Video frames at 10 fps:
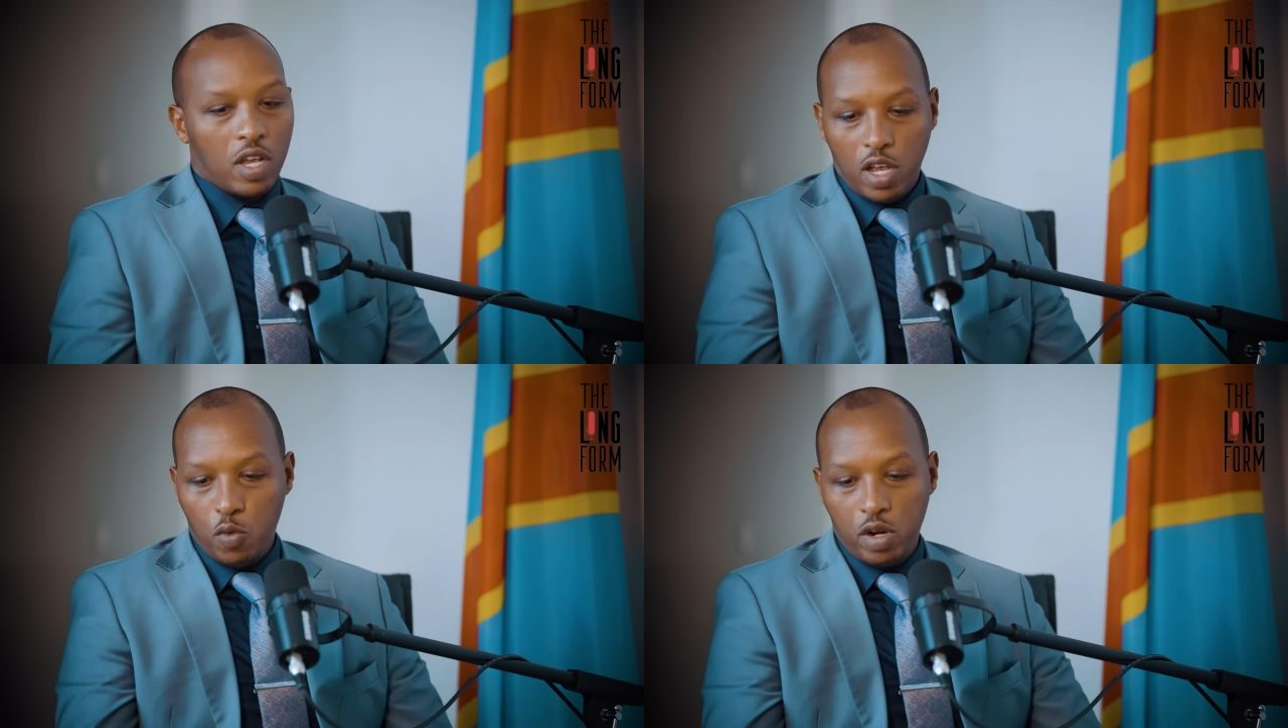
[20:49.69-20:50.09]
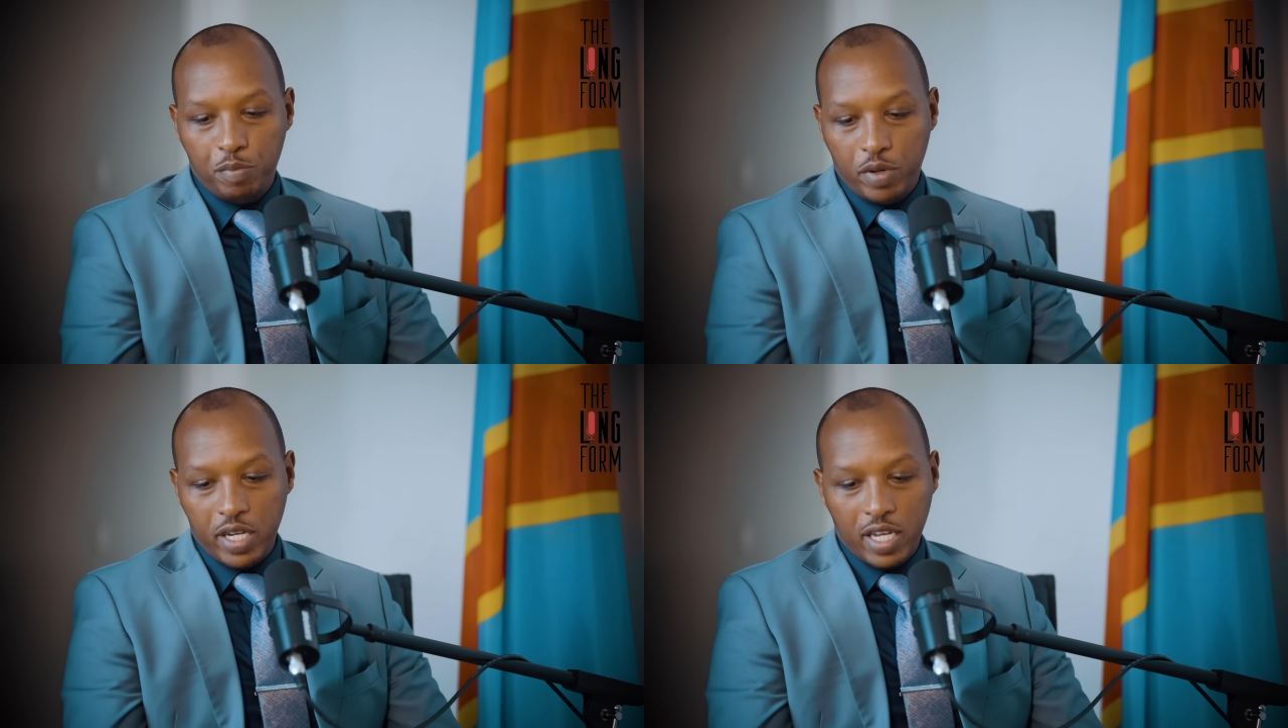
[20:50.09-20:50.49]
He will
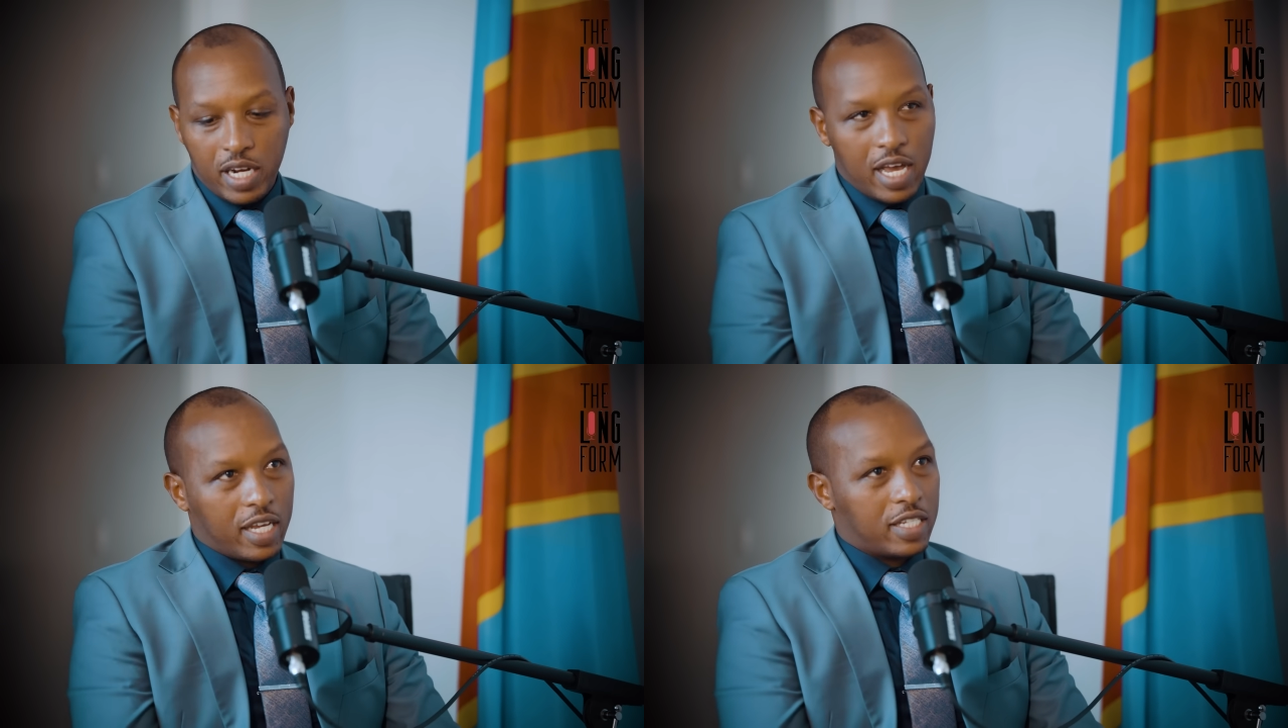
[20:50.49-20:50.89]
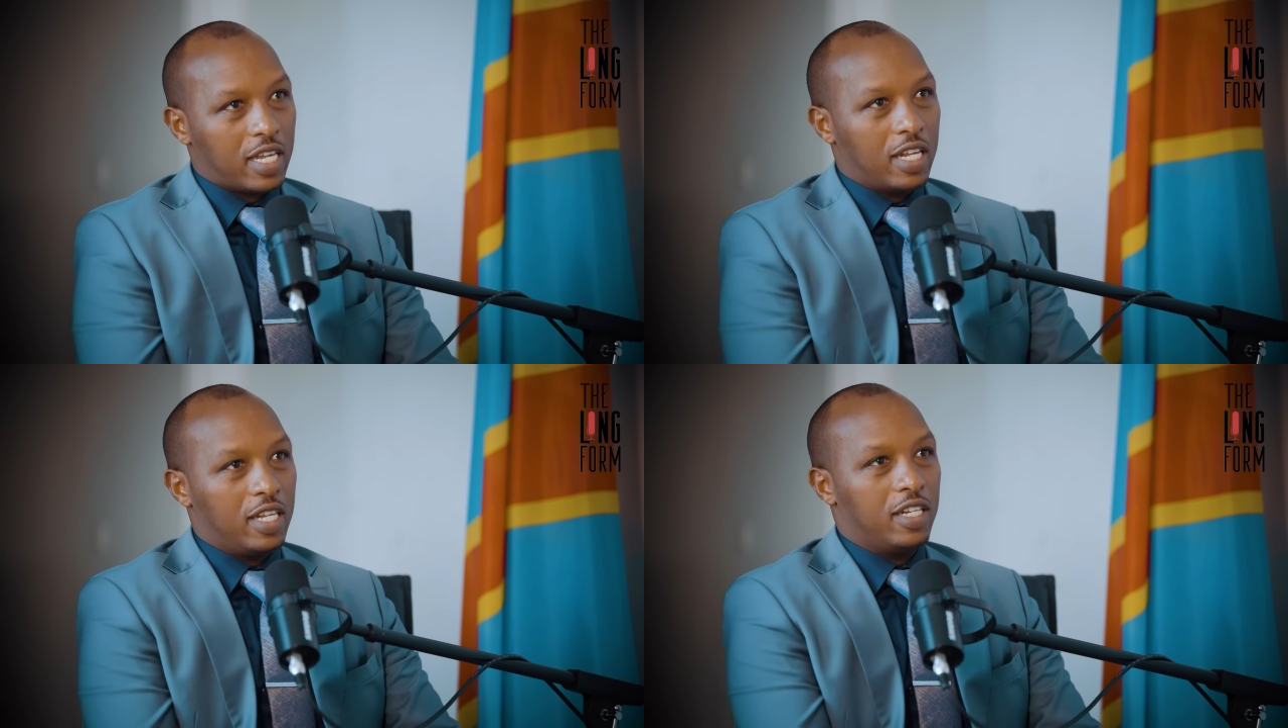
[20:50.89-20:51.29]
bring like a
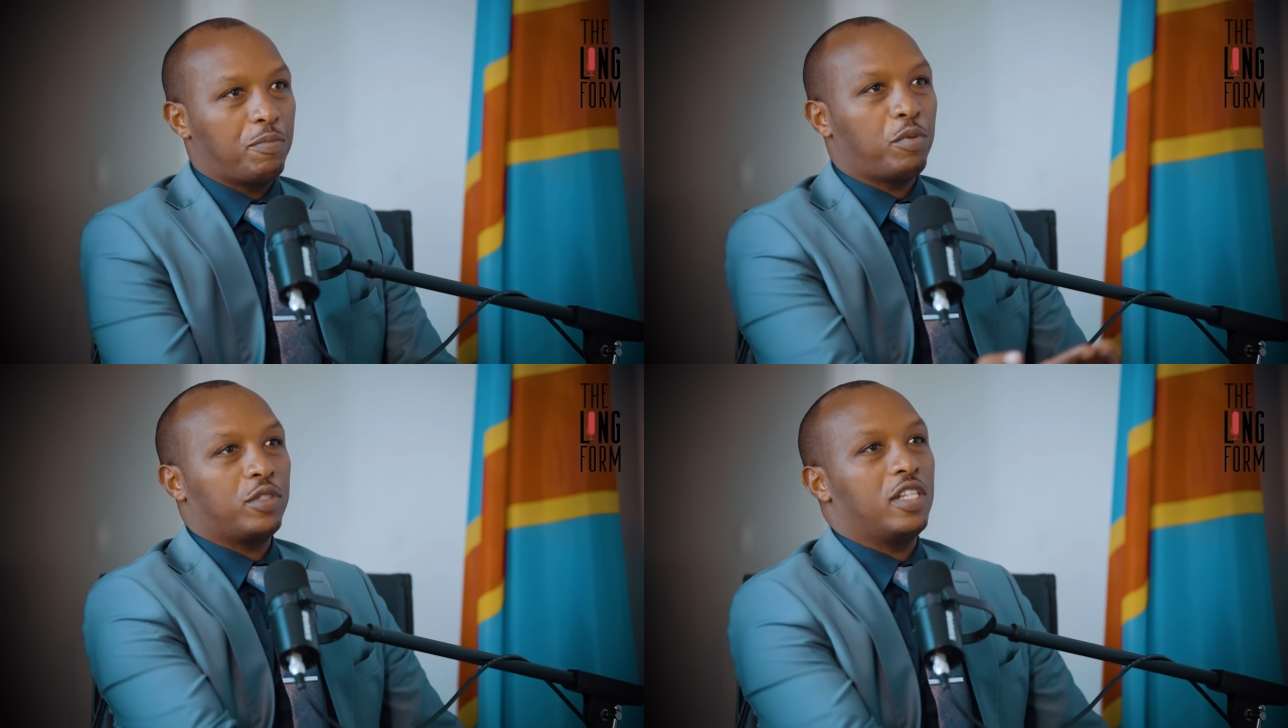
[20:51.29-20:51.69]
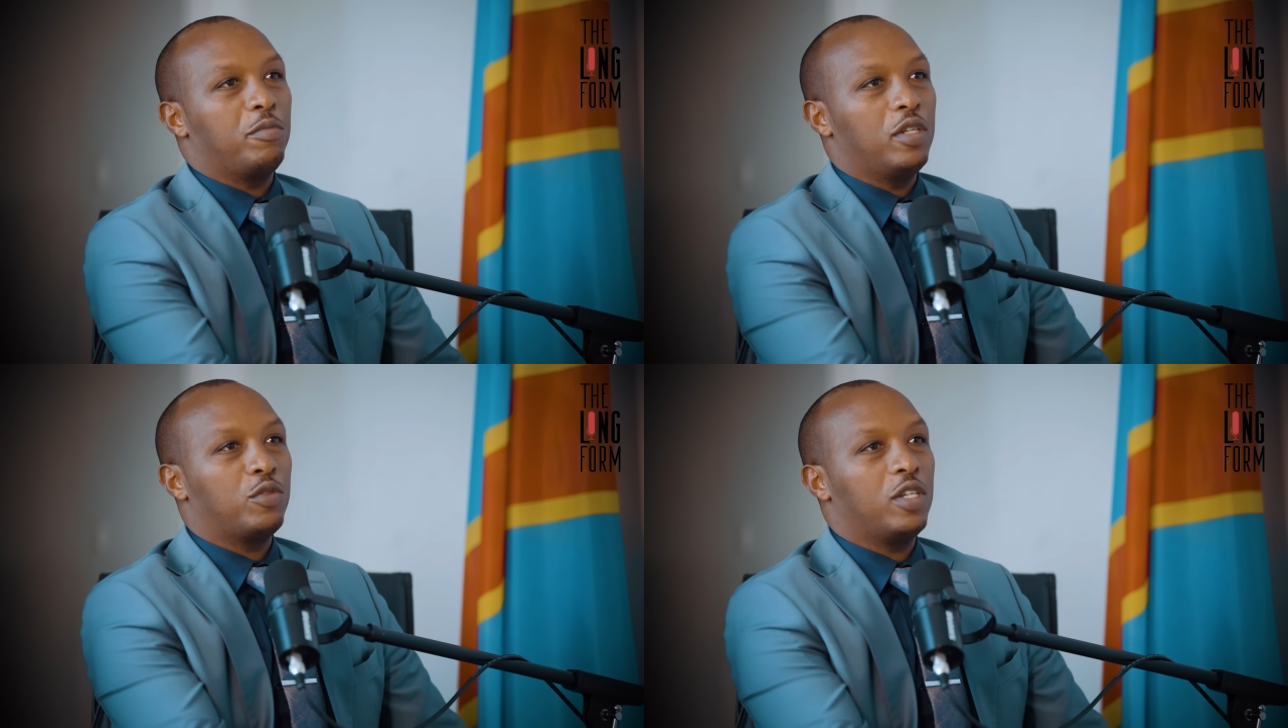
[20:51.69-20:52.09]
sand and put in
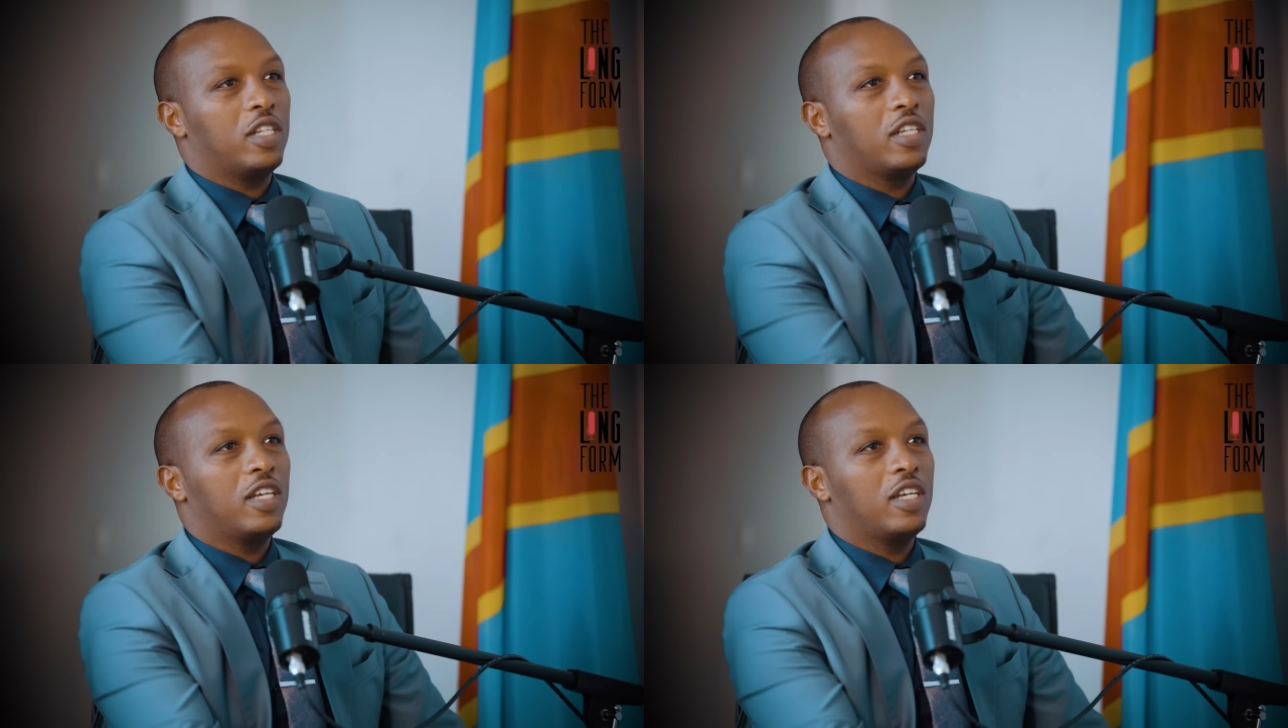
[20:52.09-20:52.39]
between